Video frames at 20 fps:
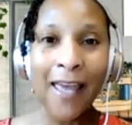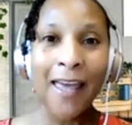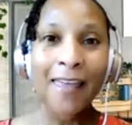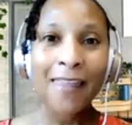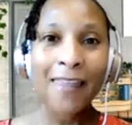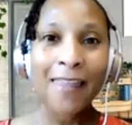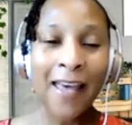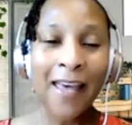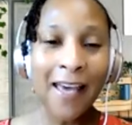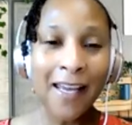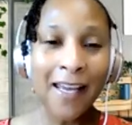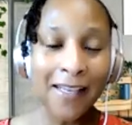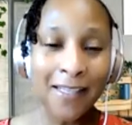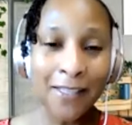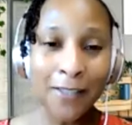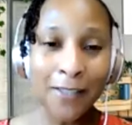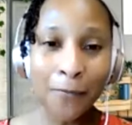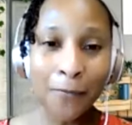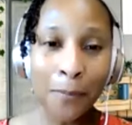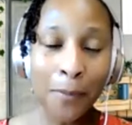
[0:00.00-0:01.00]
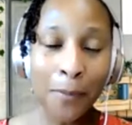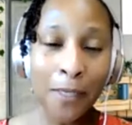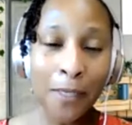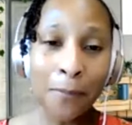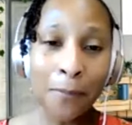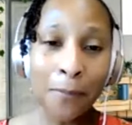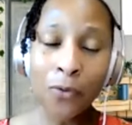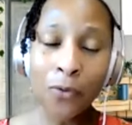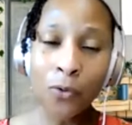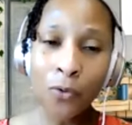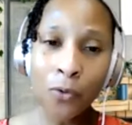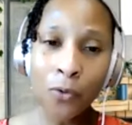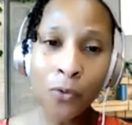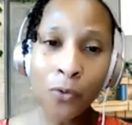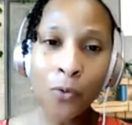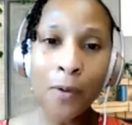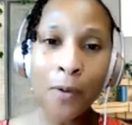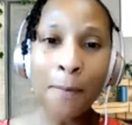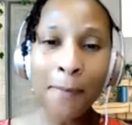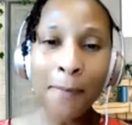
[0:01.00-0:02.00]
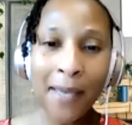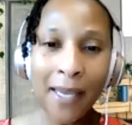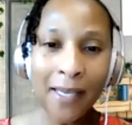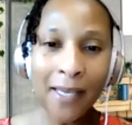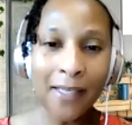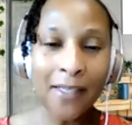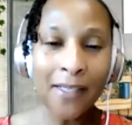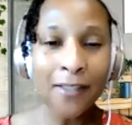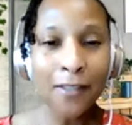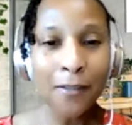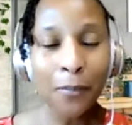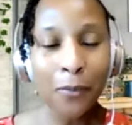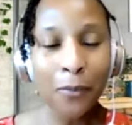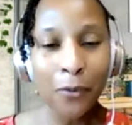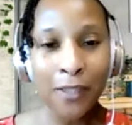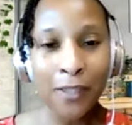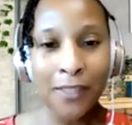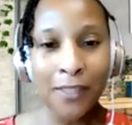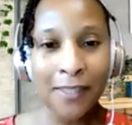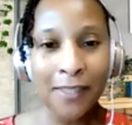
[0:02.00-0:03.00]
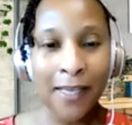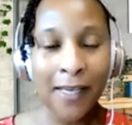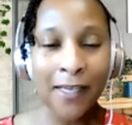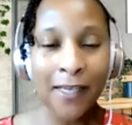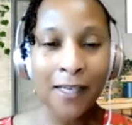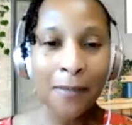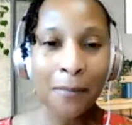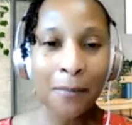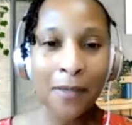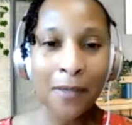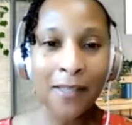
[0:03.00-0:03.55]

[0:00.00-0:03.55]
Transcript: That is for people who may need support, Sandy, but